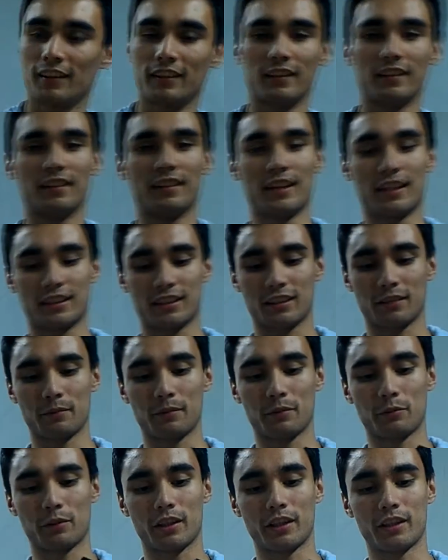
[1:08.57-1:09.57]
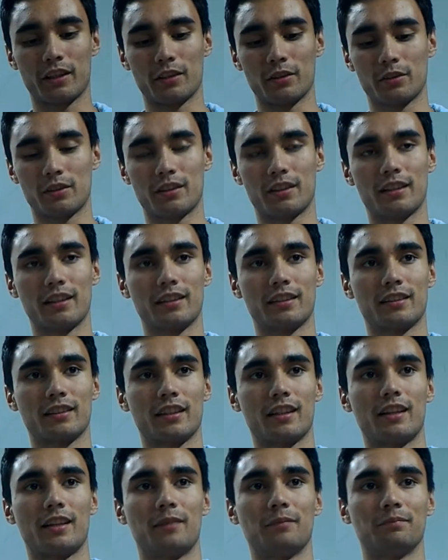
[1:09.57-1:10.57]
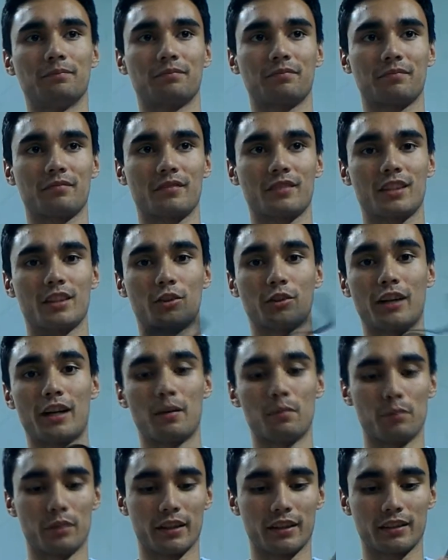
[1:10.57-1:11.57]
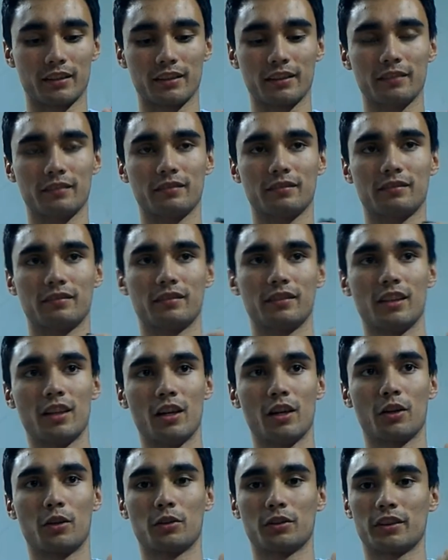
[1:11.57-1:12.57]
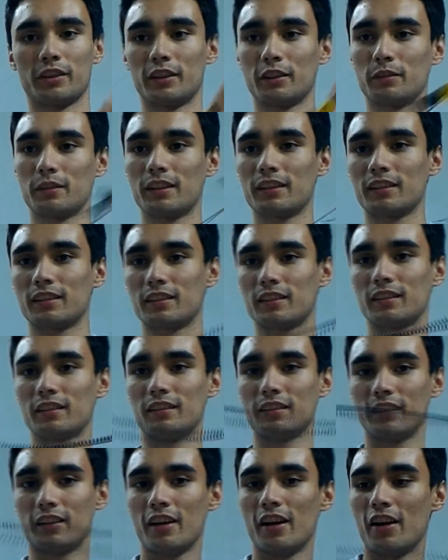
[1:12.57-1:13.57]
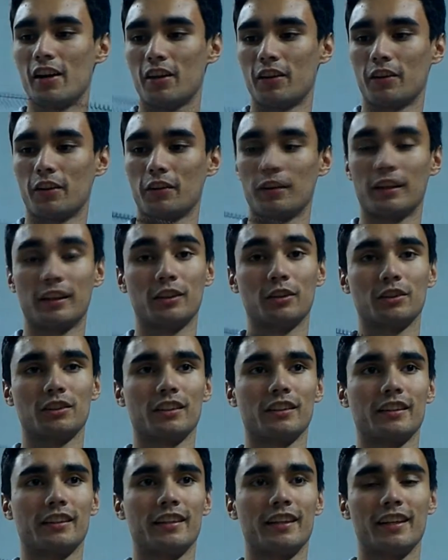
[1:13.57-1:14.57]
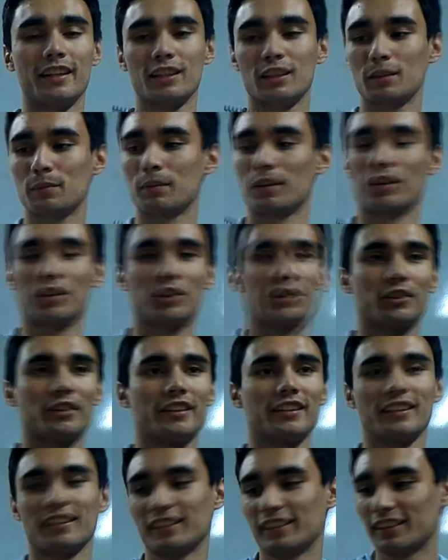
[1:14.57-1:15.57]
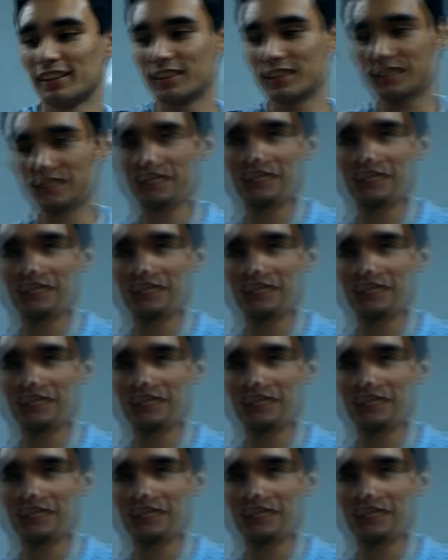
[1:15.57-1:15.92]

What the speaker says: Next thing, we're going to use this ground bracelet. It goes on your wrist. The other end goes on the case, but I'll show you that later.